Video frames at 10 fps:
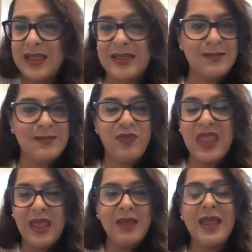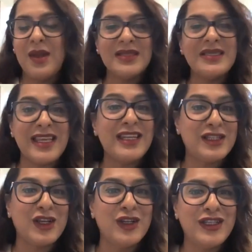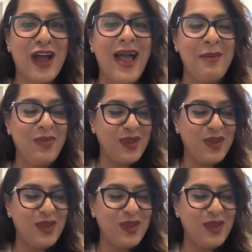it's, as I said, it's a good time.